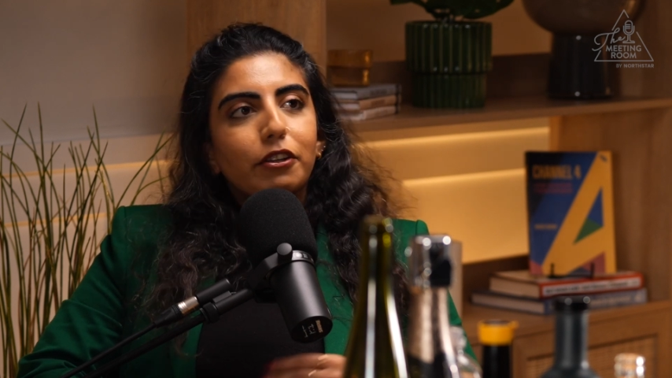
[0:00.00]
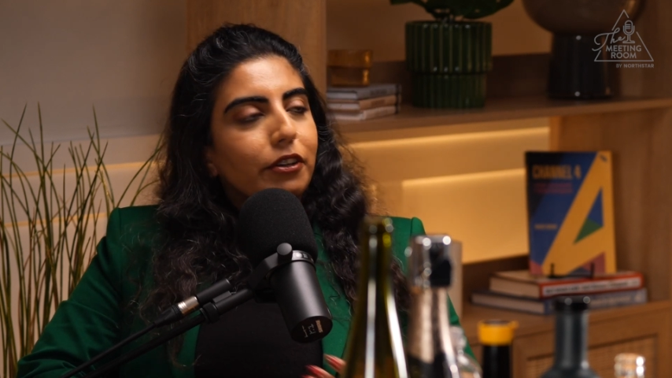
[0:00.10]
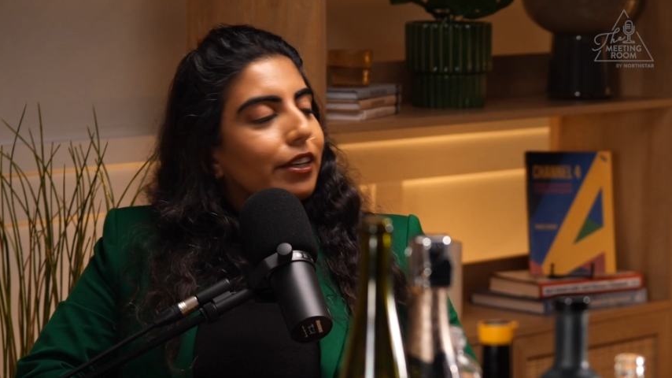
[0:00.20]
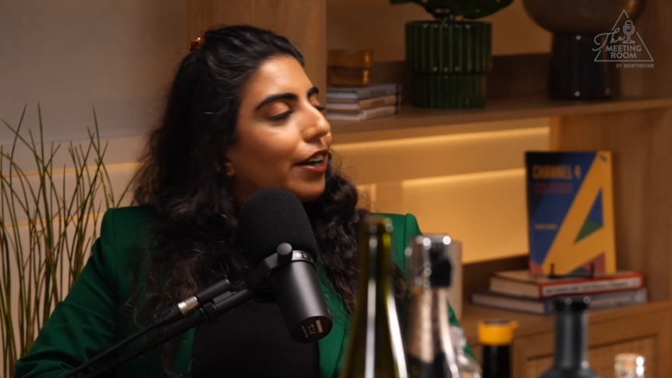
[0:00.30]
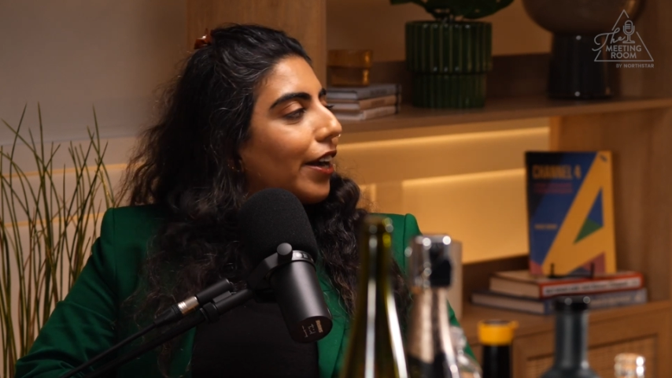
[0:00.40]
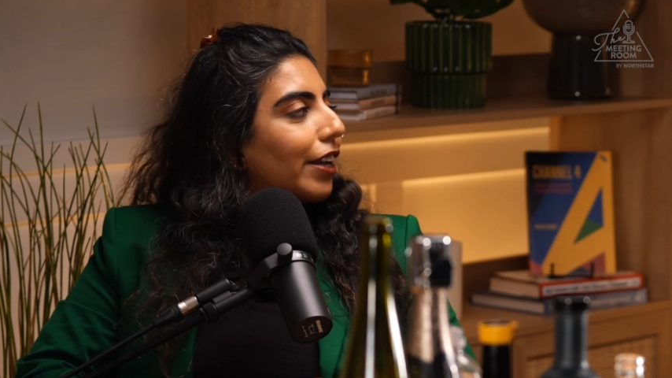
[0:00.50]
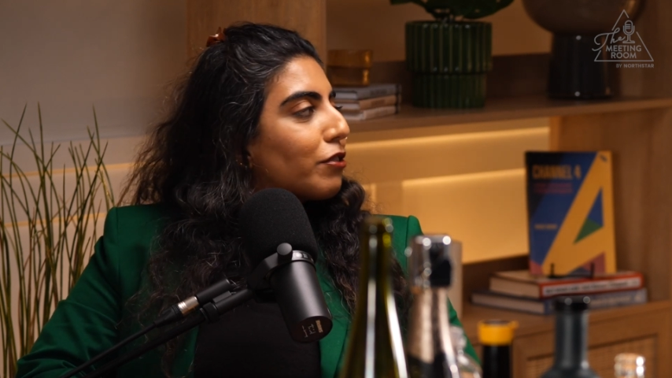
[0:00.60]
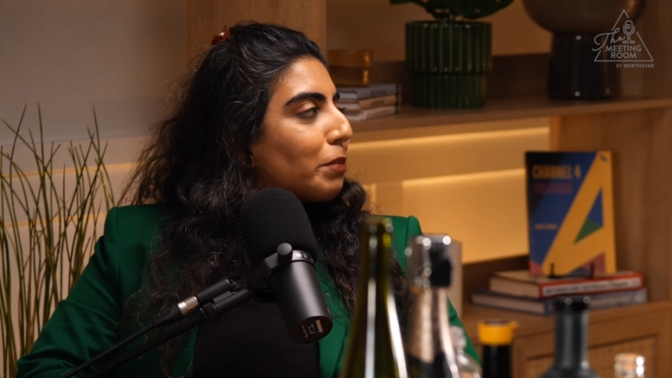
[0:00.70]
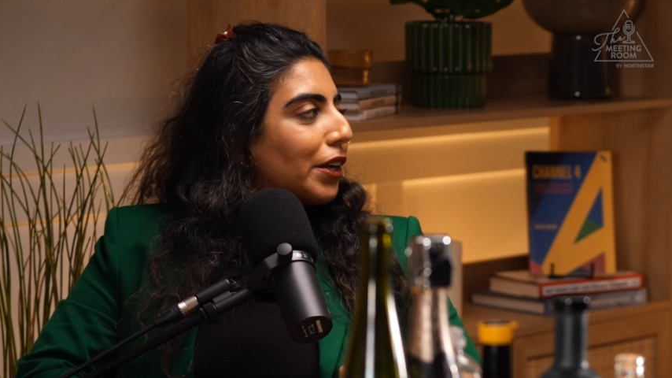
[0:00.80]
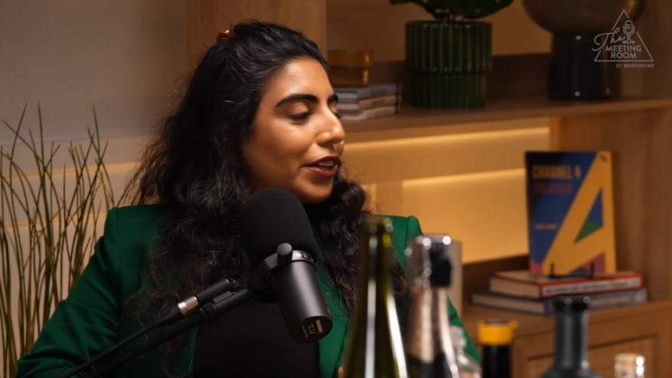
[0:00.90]
Laura and I
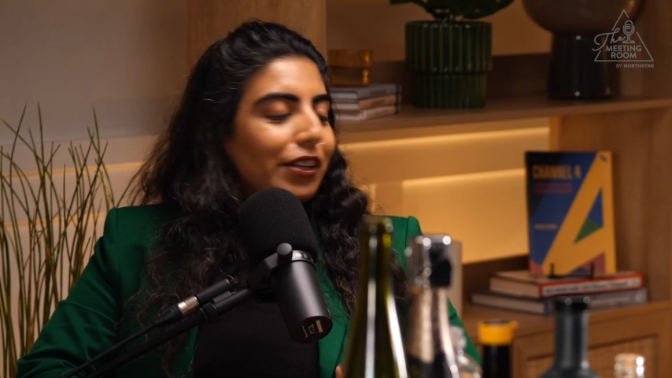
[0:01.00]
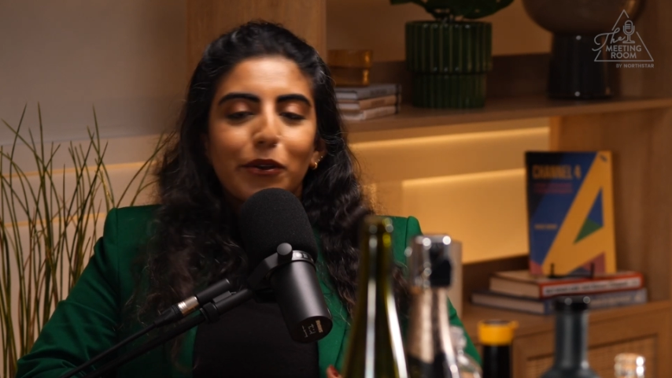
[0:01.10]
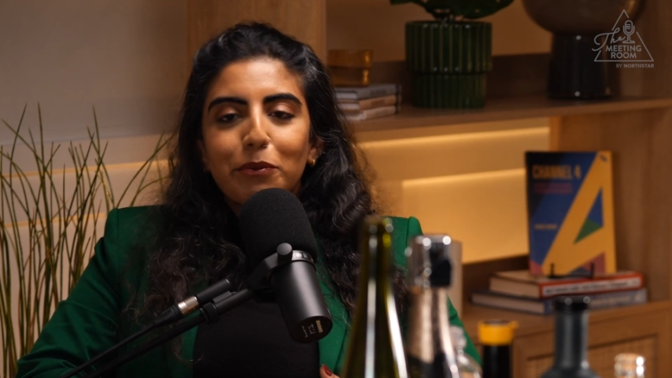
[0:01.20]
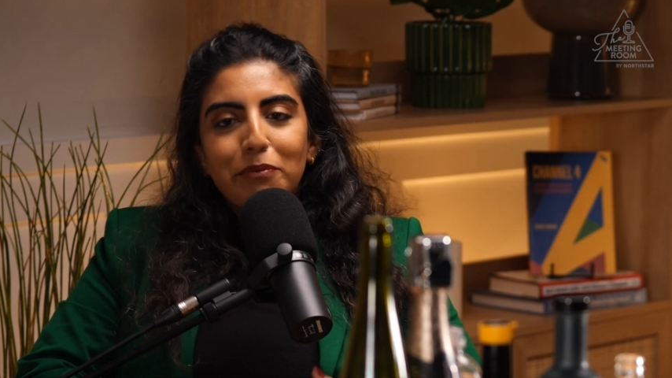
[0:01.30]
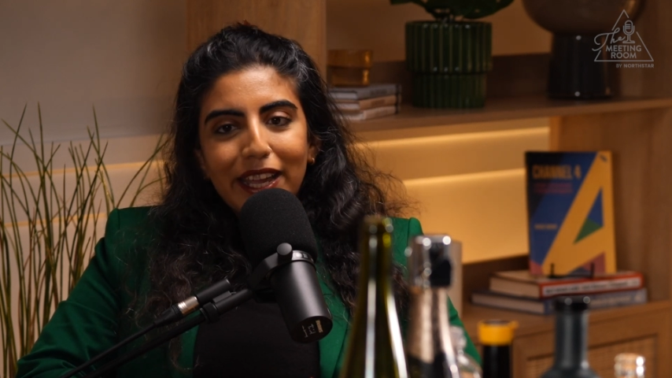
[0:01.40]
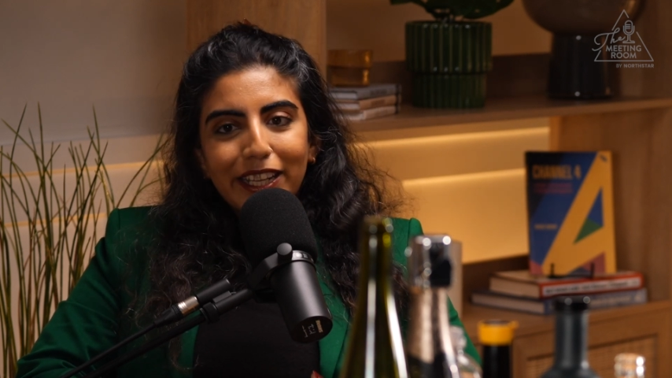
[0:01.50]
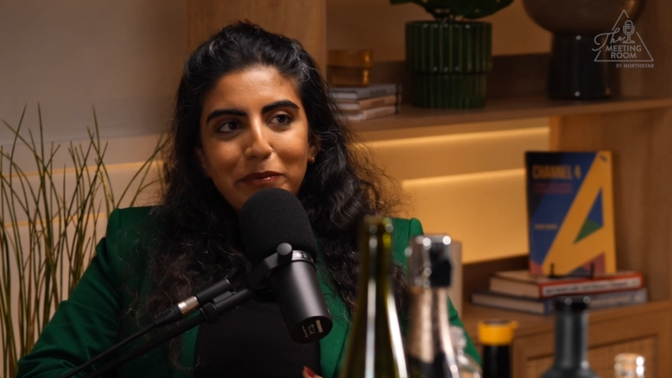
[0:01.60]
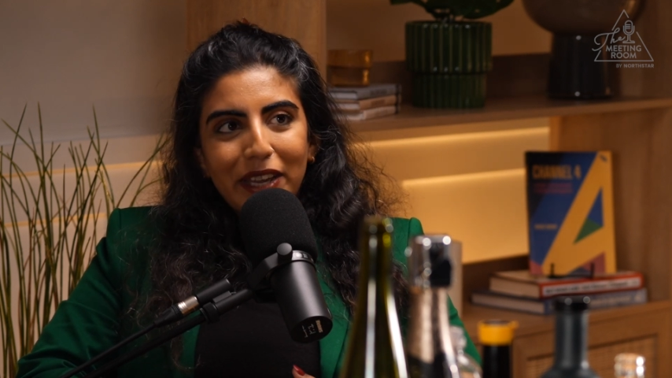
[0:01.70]
have spoken on many,